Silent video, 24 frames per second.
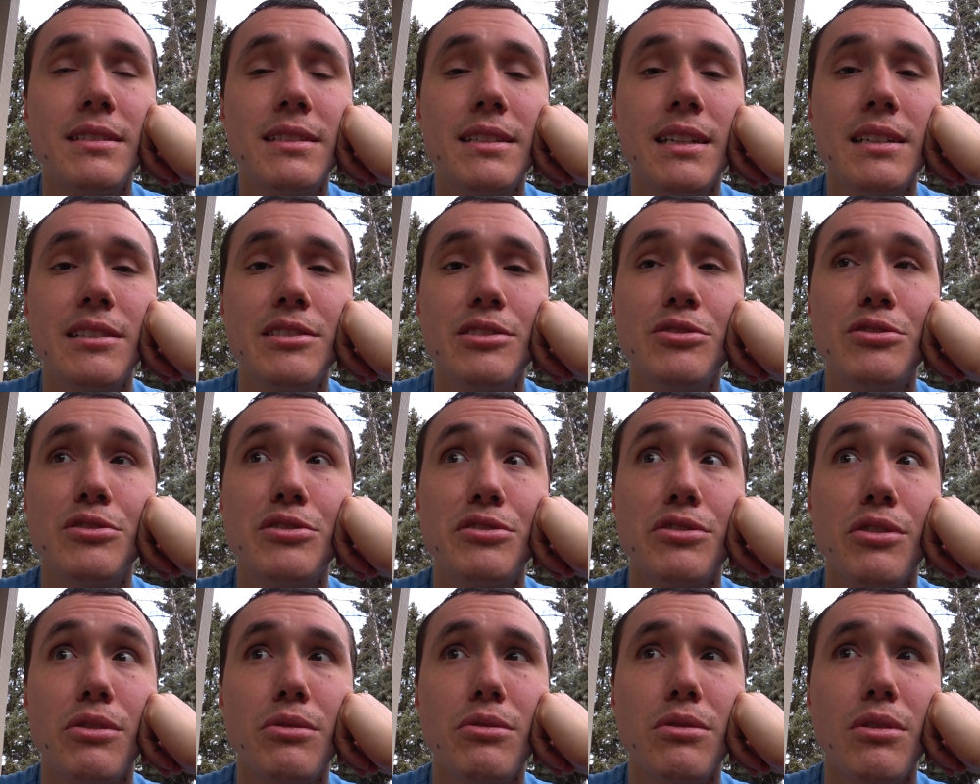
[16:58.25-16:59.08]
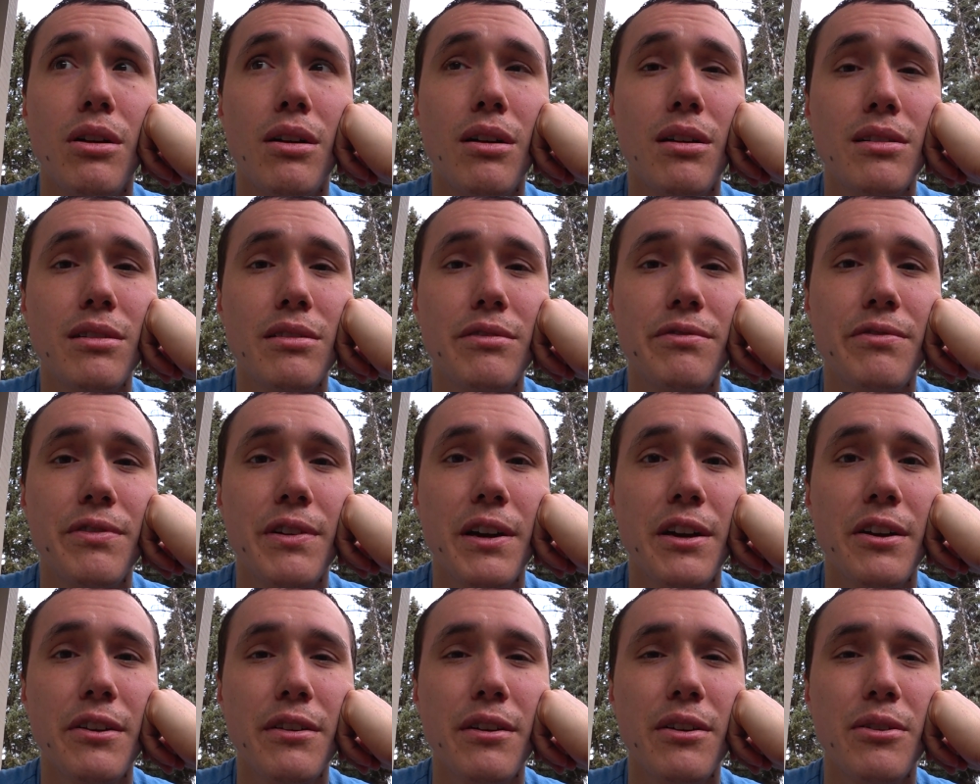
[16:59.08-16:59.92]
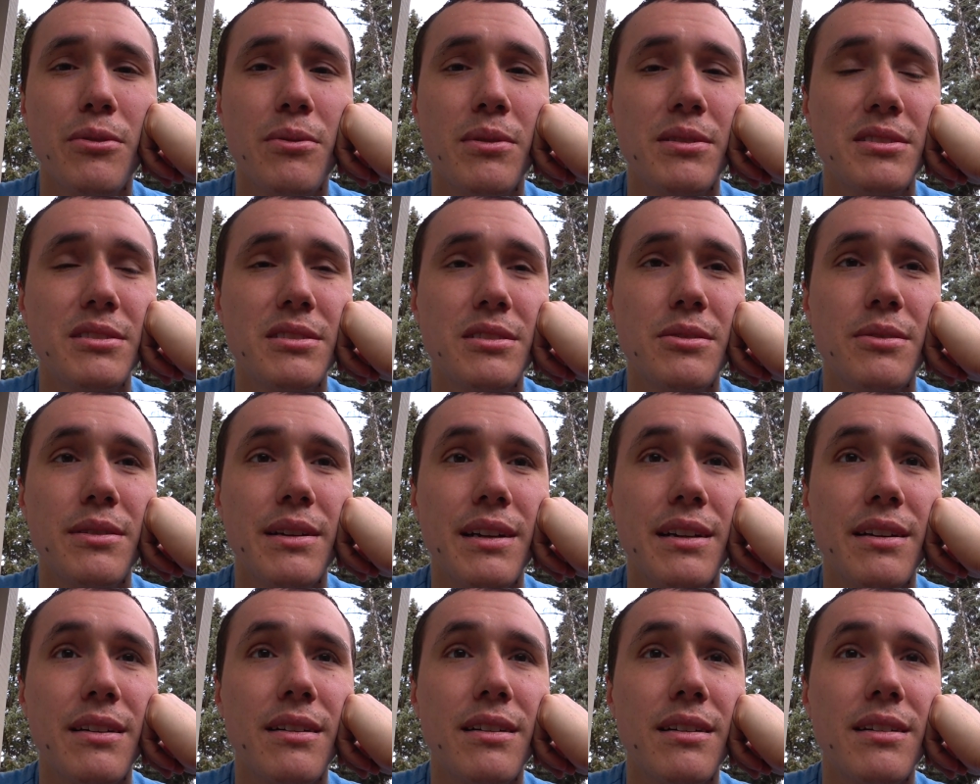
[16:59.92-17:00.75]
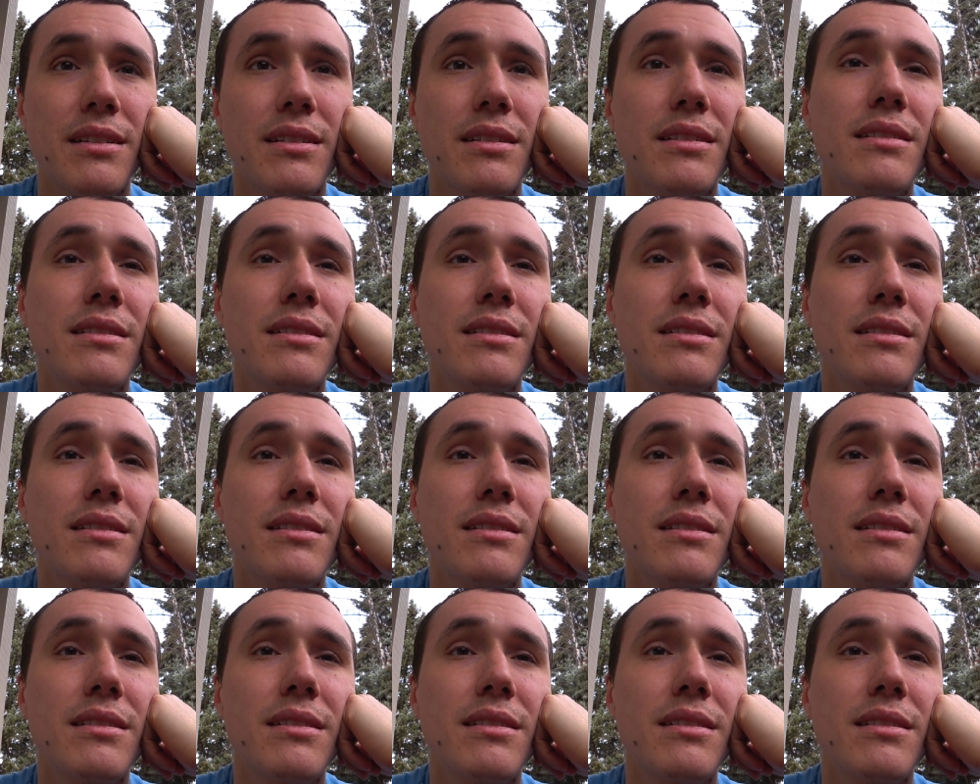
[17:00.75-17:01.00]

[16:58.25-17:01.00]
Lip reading: it takes you so long to figure out what's going on.